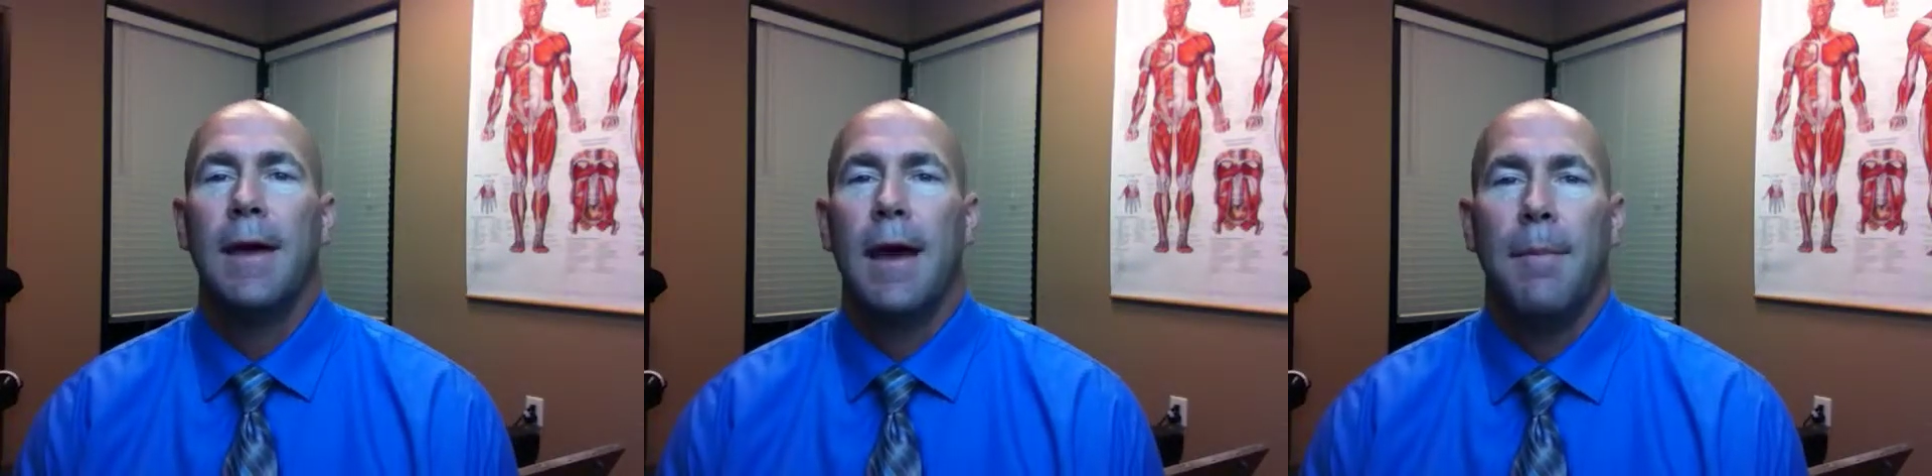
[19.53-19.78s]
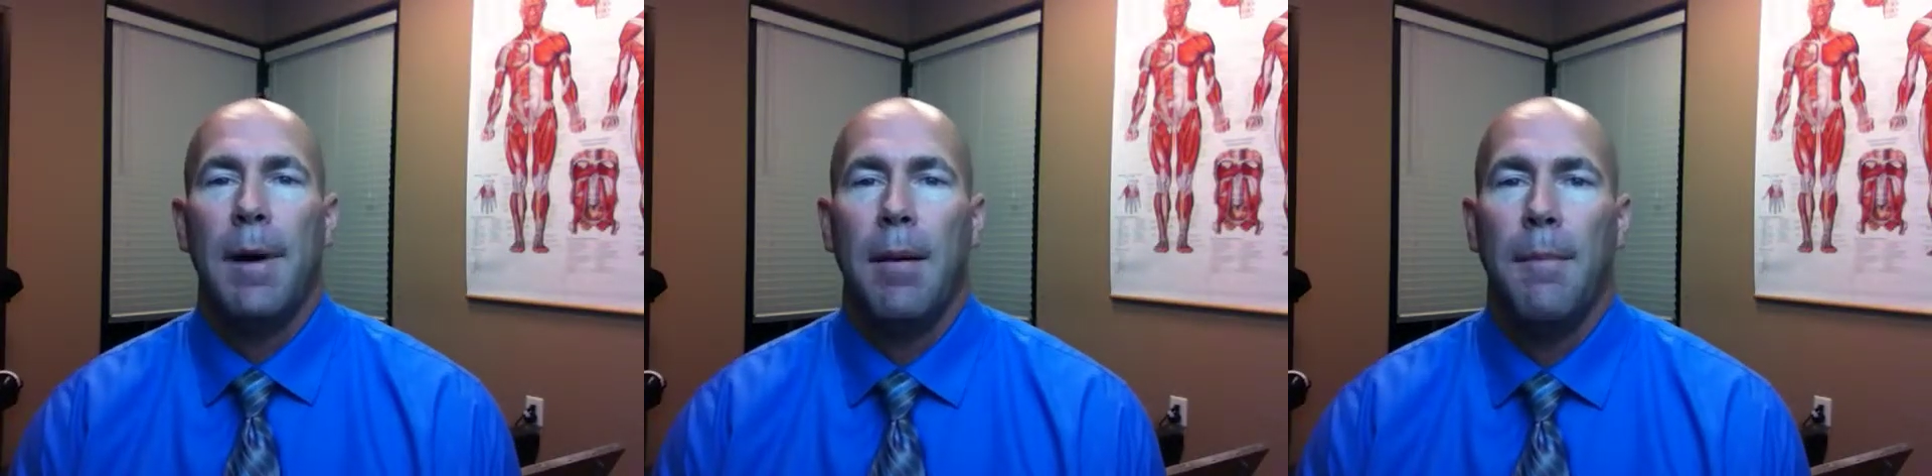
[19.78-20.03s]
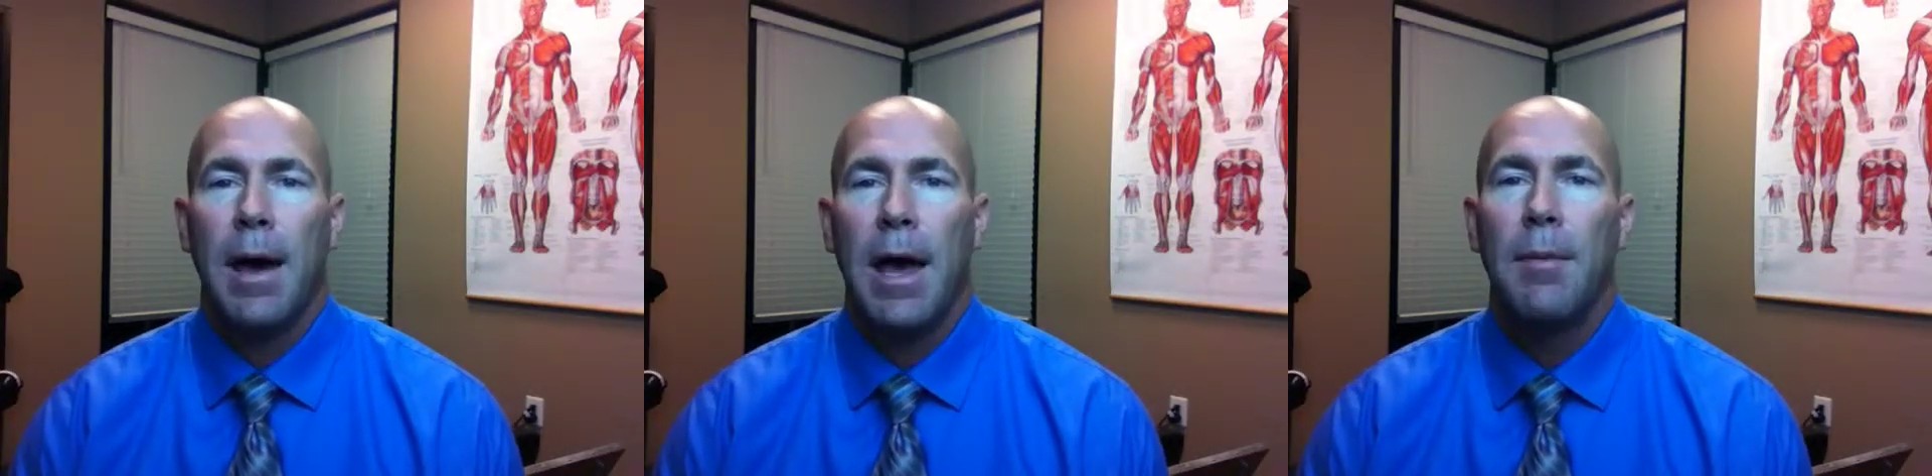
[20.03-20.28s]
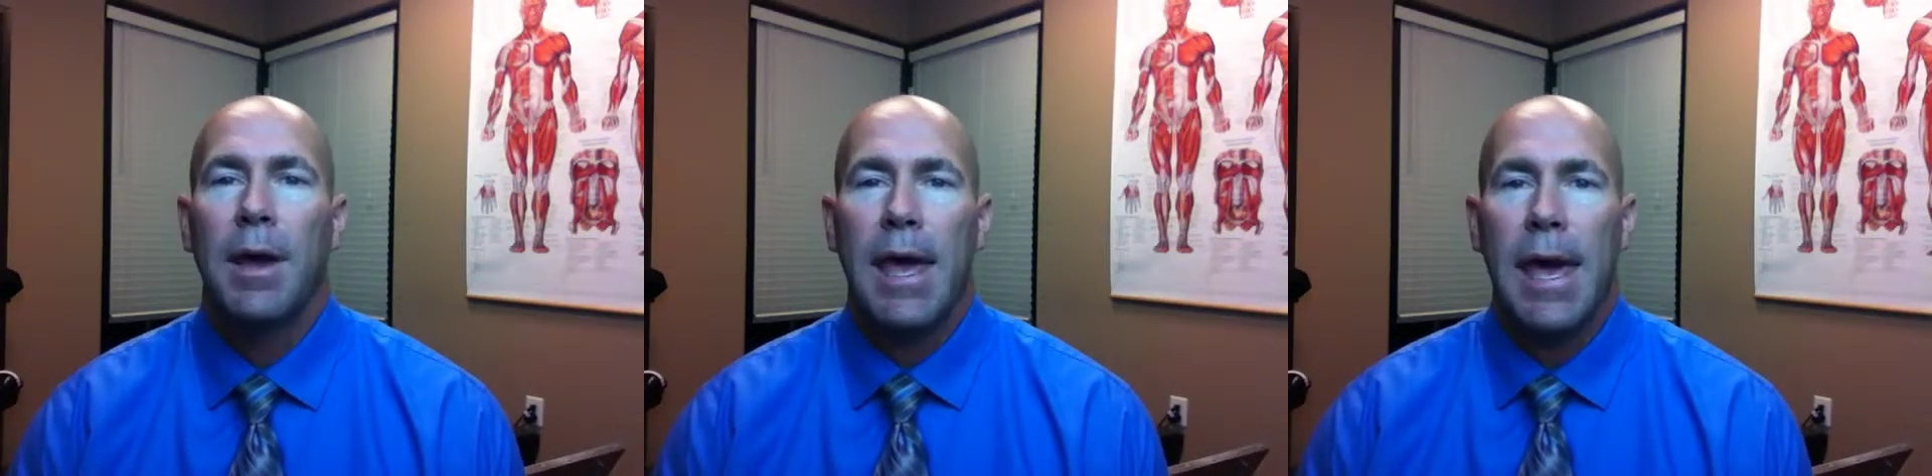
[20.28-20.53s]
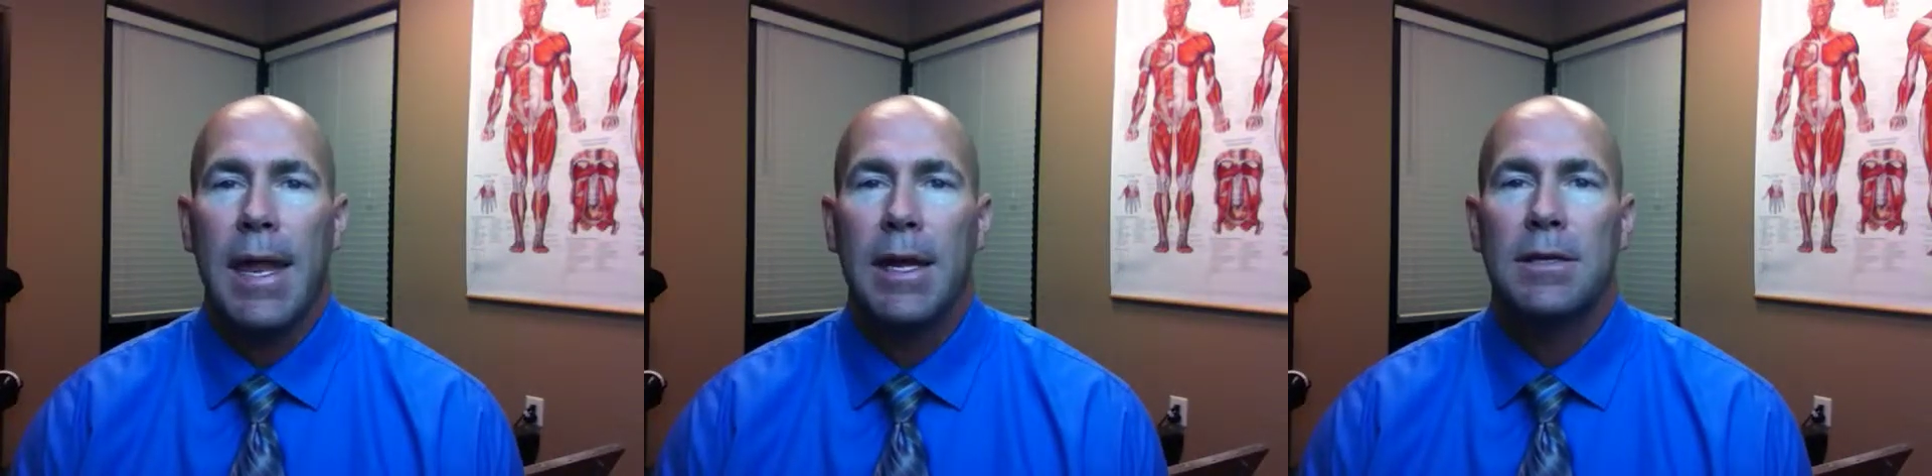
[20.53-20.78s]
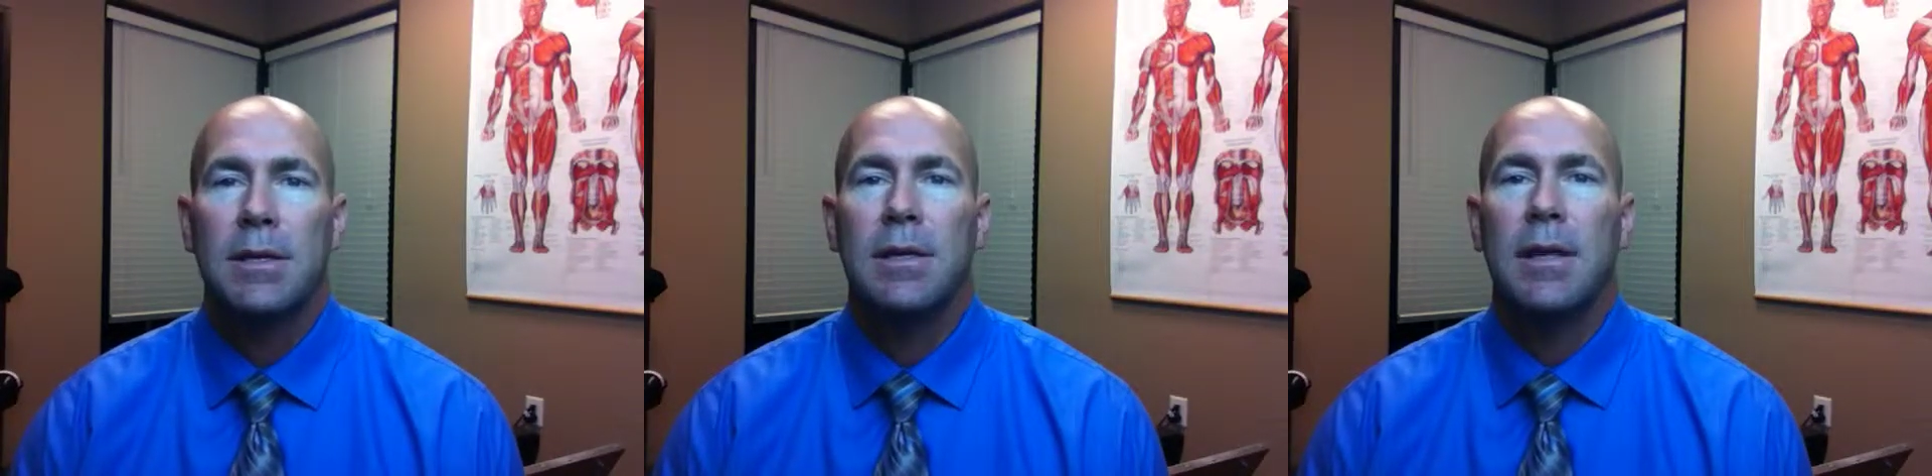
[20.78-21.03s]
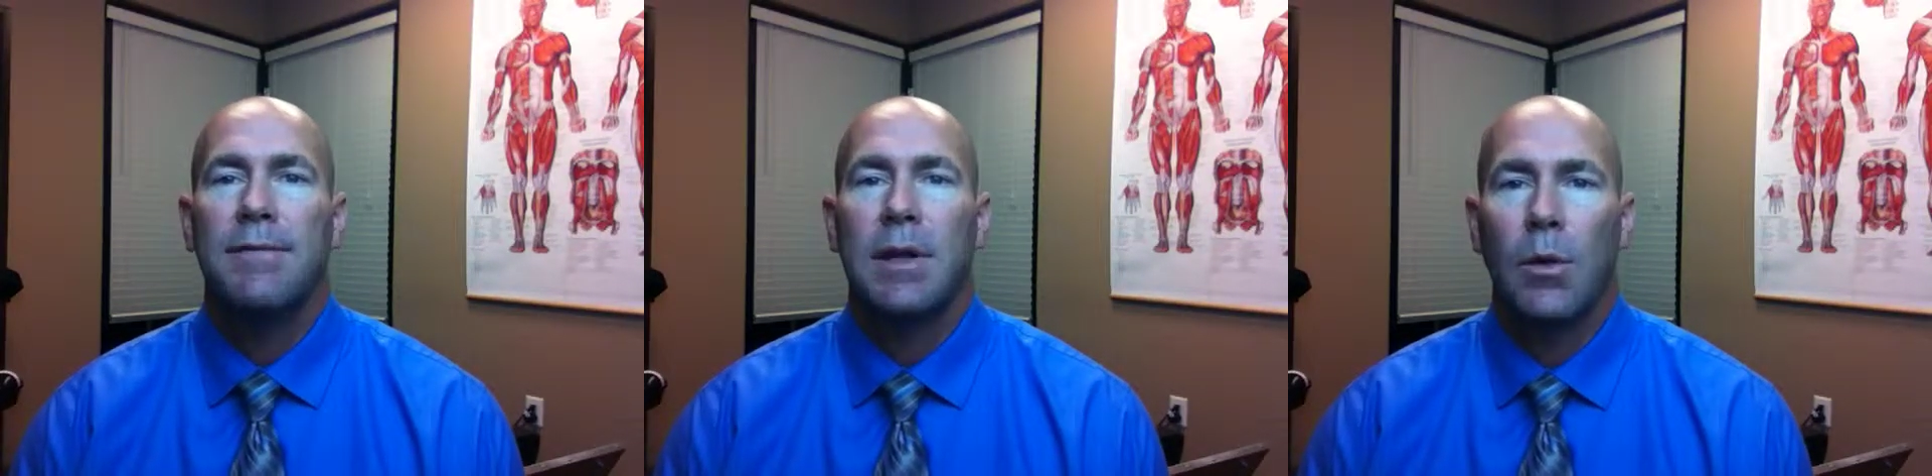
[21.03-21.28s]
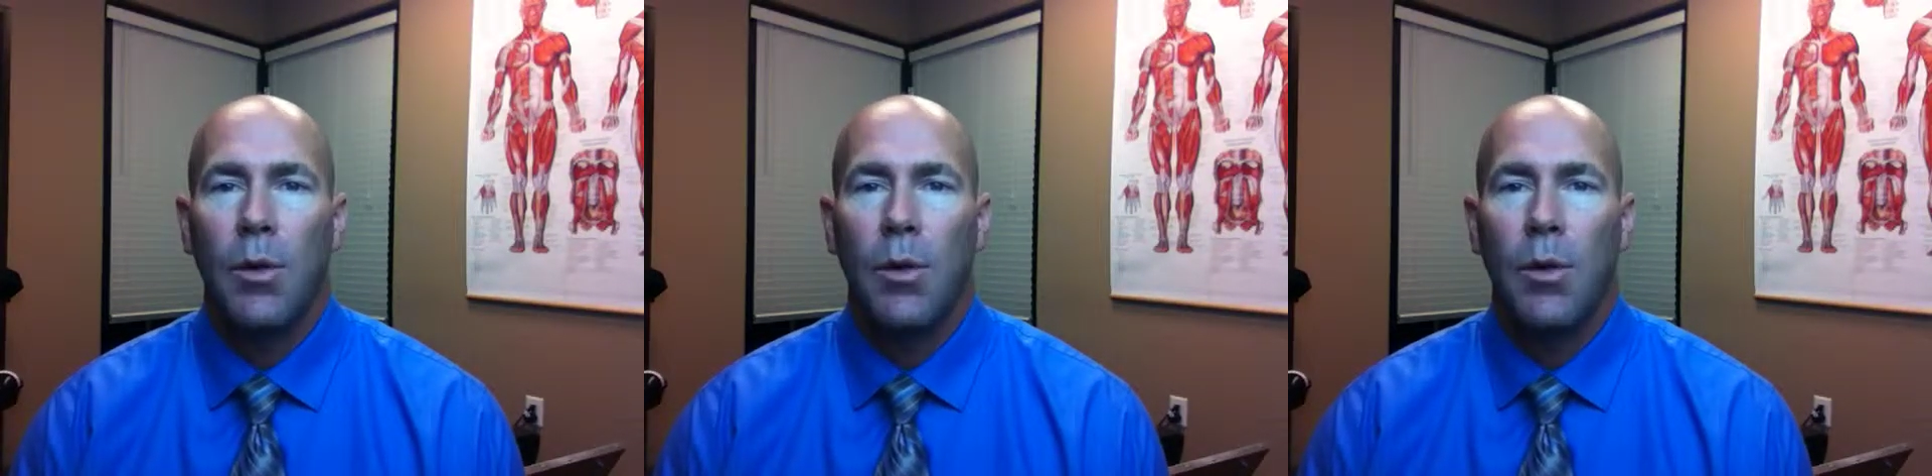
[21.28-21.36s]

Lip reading: about biomechanics and lifting